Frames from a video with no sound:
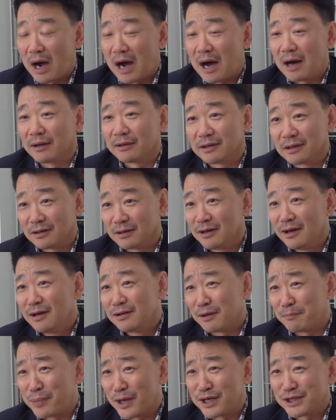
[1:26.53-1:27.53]
wow, the
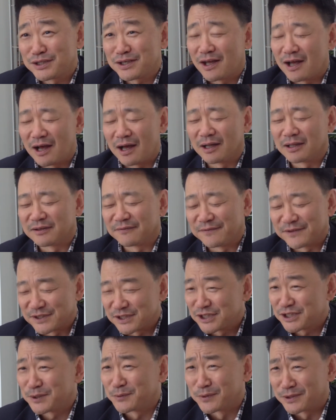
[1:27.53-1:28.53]
the patient, uh, the
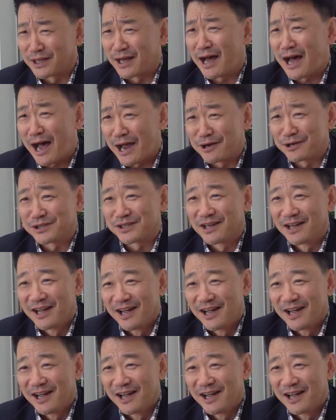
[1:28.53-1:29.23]
physician with the higher